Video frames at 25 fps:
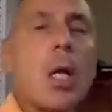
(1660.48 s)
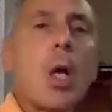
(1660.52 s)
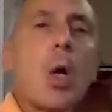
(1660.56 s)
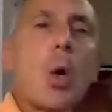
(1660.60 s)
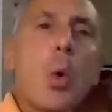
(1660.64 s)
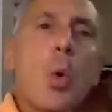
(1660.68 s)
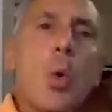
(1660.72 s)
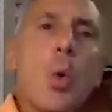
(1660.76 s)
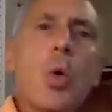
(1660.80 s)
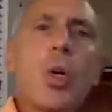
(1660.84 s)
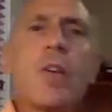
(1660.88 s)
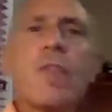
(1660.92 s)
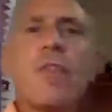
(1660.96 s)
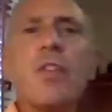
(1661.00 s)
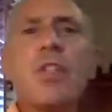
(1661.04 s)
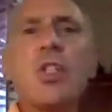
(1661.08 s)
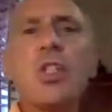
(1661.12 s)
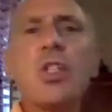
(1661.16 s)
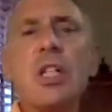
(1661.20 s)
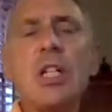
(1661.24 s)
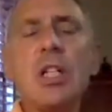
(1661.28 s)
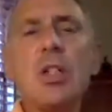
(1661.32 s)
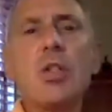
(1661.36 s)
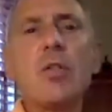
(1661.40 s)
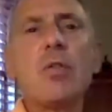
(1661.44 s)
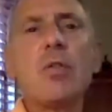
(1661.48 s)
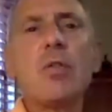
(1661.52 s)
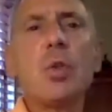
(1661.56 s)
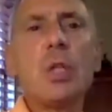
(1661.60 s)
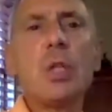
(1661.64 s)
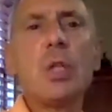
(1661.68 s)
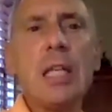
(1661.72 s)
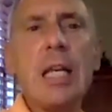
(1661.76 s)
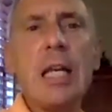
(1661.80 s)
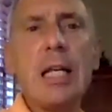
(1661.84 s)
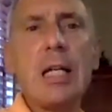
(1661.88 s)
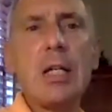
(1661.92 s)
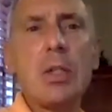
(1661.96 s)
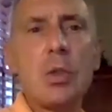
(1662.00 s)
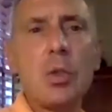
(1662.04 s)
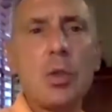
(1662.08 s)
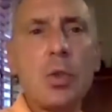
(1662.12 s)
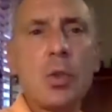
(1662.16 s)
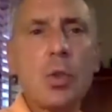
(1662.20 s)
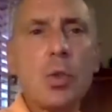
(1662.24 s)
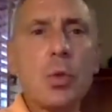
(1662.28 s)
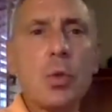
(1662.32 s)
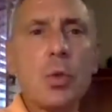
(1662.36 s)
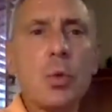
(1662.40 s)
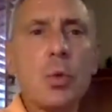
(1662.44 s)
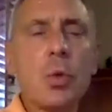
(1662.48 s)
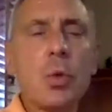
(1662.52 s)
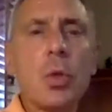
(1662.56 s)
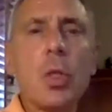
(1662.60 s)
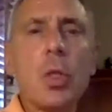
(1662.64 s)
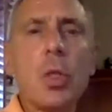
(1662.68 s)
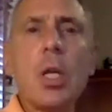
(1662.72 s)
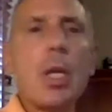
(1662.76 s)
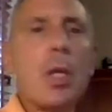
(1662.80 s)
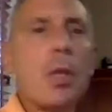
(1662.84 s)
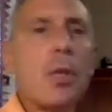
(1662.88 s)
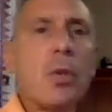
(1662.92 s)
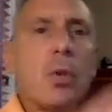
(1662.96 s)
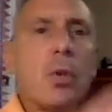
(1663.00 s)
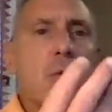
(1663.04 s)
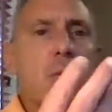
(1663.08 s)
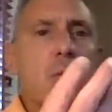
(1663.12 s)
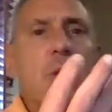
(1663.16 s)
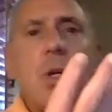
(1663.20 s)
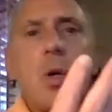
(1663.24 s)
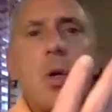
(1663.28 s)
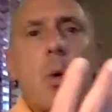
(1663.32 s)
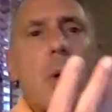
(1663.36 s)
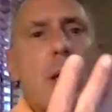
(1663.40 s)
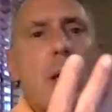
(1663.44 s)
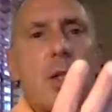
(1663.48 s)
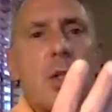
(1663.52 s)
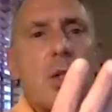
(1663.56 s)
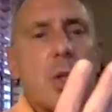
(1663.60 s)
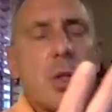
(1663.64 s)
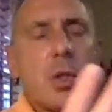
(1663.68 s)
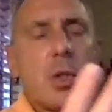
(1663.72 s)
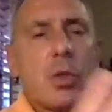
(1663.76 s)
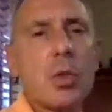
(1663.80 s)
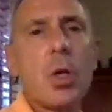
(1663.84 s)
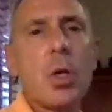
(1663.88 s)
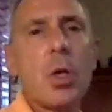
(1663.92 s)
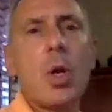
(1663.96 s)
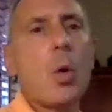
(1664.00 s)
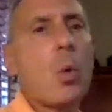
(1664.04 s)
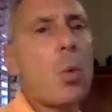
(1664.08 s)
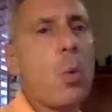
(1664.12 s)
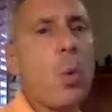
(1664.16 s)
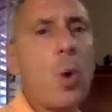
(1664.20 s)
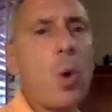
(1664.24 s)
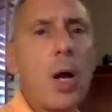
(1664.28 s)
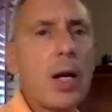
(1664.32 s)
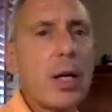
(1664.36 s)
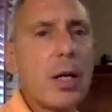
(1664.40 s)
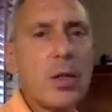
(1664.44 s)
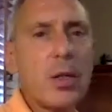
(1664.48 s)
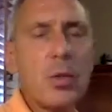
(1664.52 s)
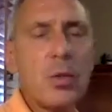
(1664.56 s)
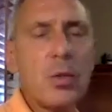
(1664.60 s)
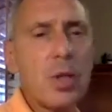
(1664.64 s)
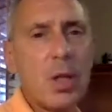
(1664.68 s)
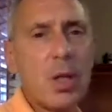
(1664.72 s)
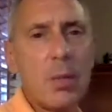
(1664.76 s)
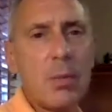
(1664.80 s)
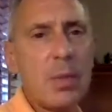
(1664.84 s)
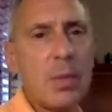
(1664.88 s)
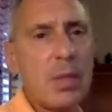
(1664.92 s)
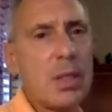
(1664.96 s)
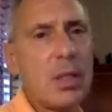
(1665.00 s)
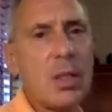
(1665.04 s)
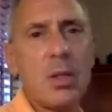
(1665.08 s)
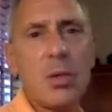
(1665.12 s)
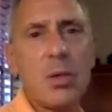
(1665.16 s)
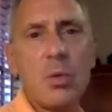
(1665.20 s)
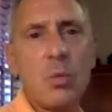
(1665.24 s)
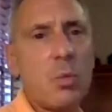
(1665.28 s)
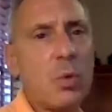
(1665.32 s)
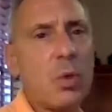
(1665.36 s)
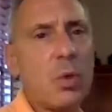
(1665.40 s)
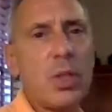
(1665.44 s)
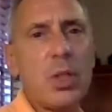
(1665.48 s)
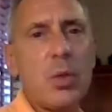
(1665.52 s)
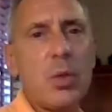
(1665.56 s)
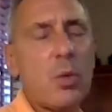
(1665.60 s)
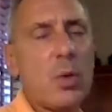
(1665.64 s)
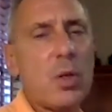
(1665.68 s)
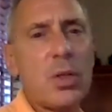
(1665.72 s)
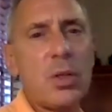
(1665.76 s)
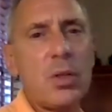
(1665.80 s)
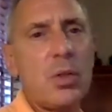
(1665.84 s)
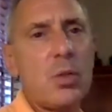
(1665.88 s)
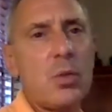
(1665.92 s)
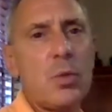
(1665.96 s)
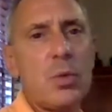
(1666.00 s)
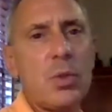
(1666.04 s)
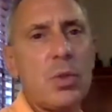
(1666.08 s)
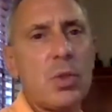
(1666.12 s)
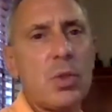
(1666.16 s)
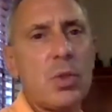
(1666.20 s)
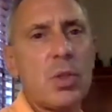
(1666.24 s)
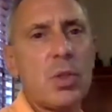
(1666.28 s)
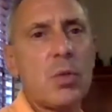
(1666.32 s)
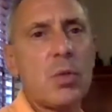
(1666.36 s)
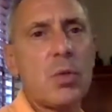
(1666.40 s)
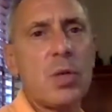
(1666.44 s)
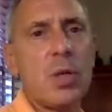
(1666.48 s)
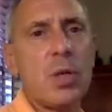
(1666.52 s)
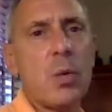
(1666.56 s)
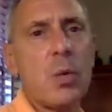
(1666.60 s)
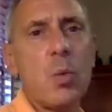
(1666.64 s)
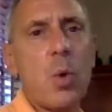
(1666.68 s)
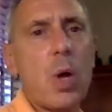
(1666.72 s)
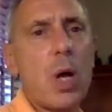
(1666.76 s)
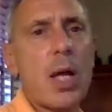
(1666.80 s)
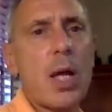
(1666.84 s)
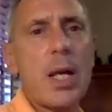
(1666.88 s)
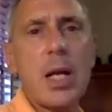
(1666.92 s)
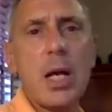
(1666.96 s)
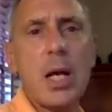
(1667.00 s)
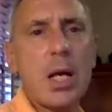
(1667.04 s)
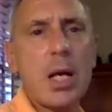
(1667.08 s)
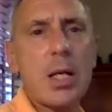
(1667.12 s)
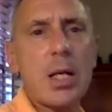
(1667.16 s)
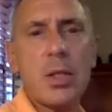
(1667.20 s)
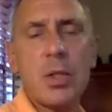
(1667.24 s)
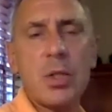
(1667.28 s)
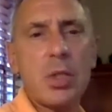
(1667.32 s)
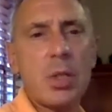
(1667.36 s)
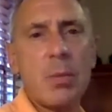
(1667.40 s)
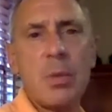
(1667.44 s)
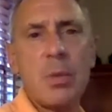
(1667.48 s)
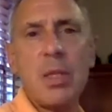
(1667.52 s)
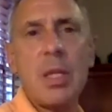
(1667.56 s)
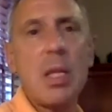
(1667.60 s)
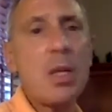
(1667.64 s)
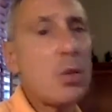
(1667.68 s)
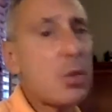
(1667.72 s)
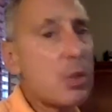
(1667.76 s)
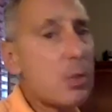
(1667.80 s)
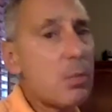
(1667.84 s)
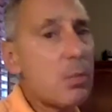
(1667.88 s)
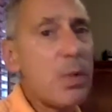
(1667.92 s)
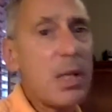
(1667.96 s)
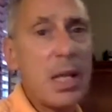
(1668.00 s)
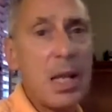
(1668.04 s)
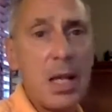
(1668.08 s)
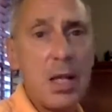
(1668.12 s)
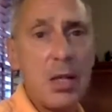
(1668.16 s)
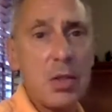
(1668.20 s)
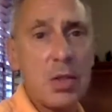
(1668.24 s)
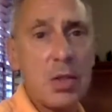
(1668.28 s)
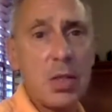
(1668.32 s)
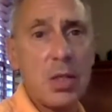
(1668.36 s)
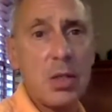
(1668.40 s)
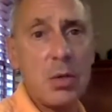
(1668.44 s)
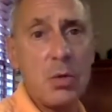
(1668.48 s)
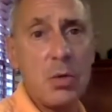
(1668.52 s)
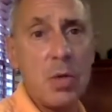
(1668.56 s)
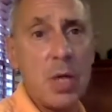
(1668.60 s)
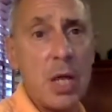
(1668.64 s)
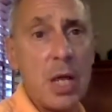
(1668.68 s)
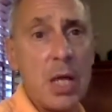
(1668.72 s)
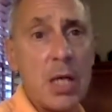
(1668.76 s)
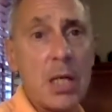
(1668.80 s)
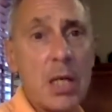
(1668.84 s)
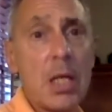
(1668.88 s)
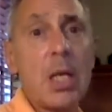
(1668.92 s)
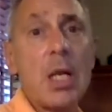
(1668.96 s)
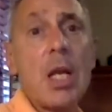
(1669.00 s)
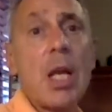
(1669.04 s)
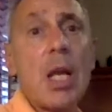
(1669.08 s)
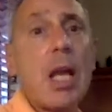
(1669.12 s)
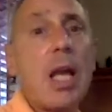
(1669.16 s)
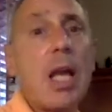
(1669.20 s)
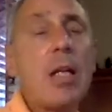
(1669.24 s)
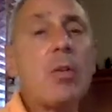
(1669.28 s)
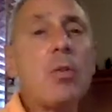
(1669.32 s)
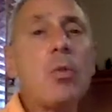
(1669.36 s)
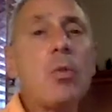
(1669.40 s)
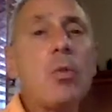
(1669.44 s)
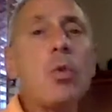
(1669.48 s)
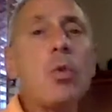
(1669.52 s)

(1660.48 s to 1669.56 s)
or if it's an interview to get into the school, the 3 questions. Why are you coming here? What do you want to do with this degree? And why us? I mean, they could be asking you that. And